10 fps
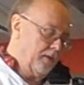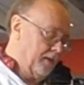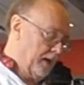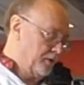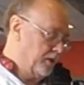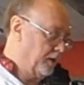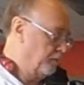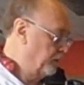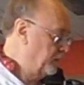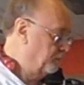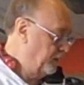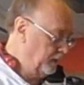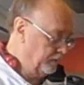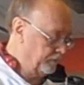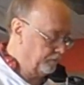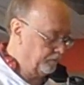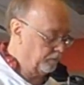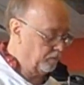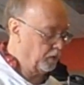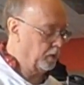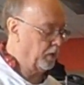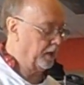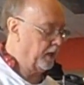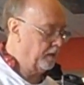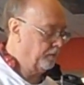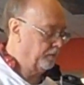That chicken breast meat going in.